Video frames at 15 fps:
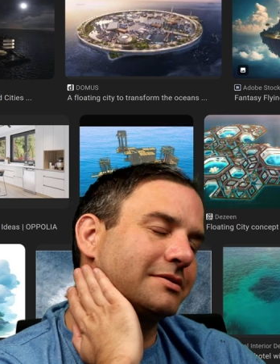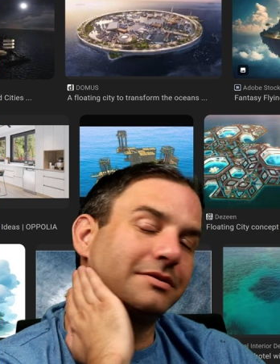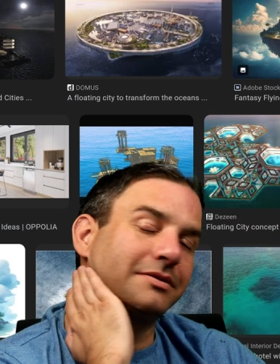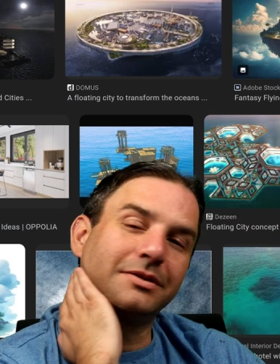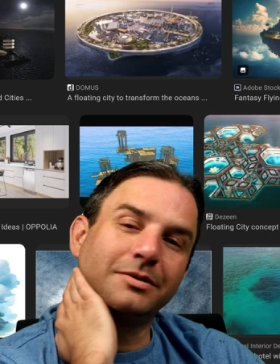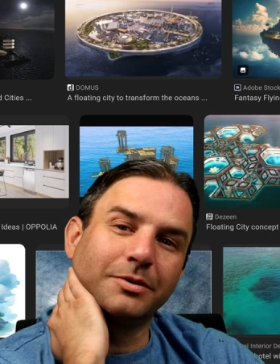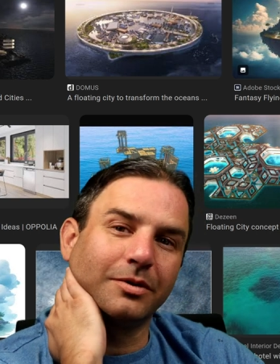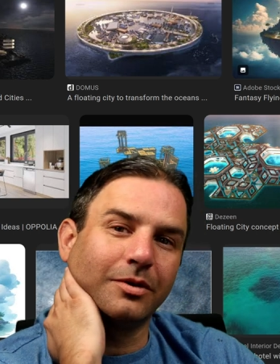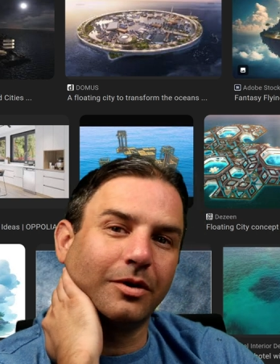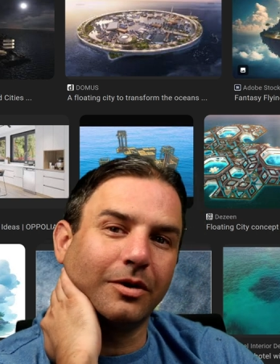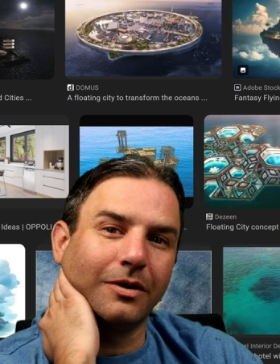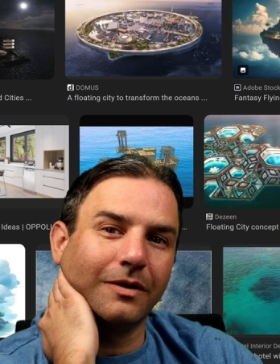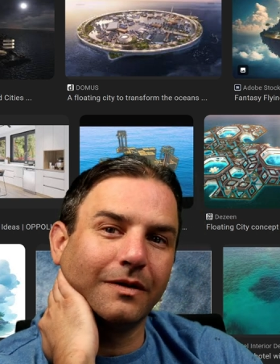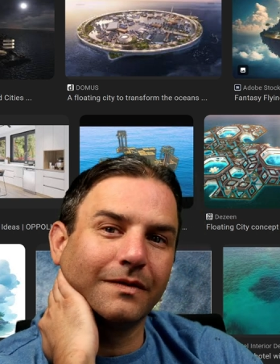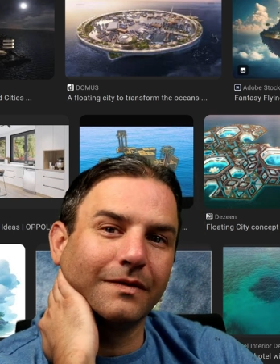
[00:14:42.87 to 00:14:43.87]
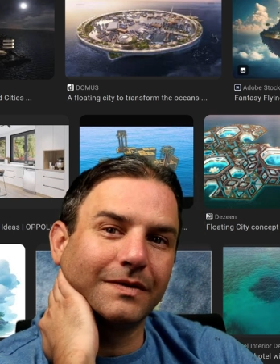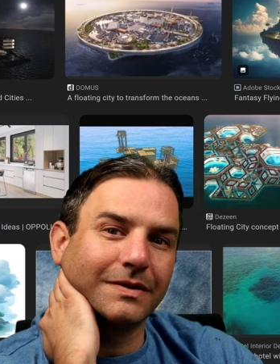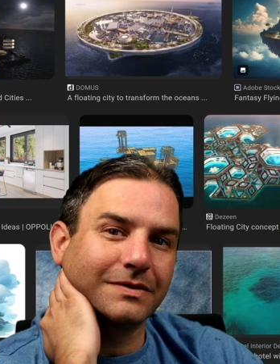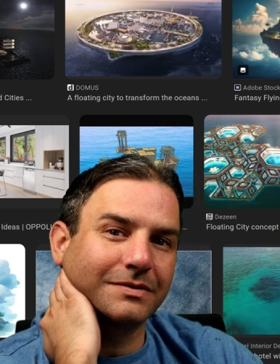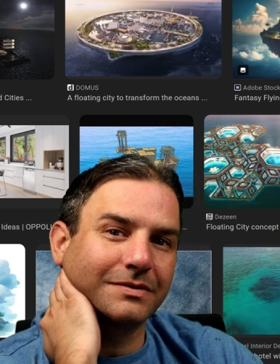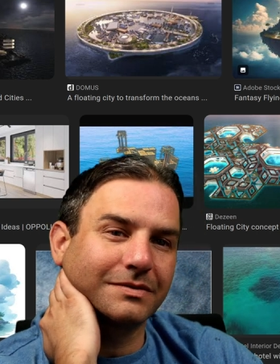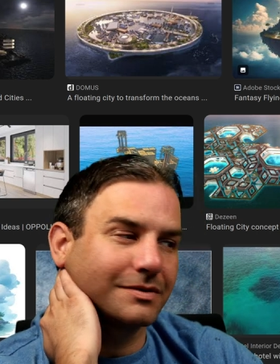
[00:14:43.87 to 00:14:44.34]
that they built all
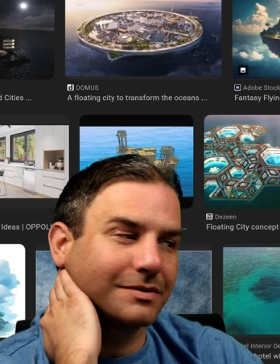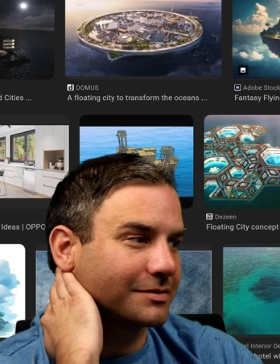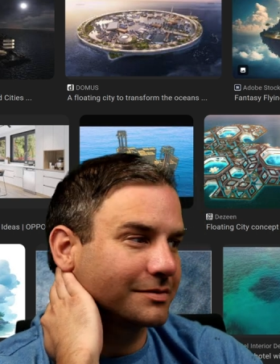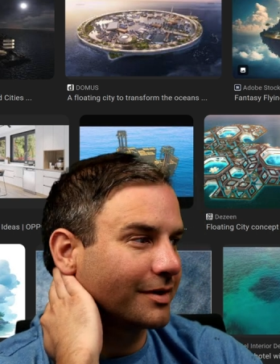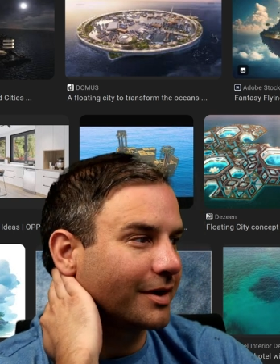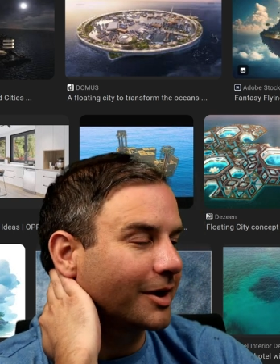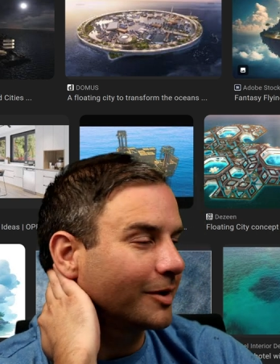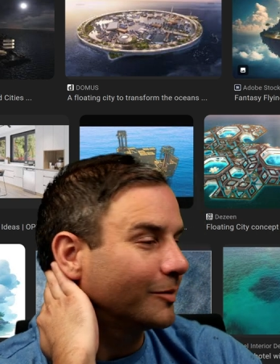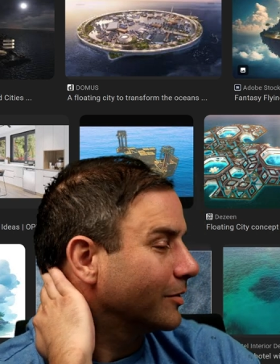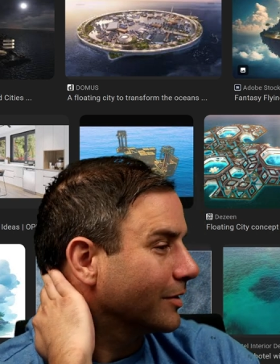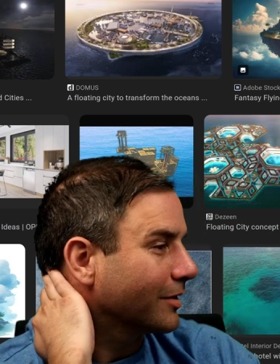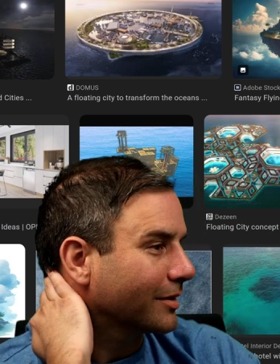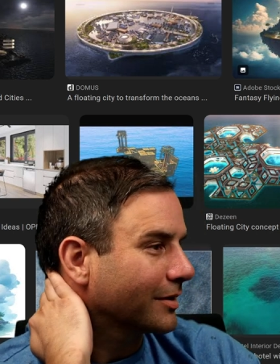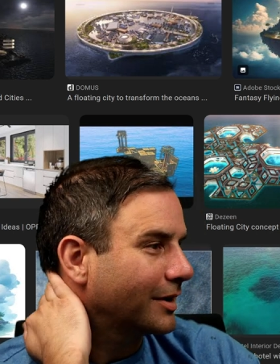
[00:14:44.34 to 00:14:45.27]
this design work.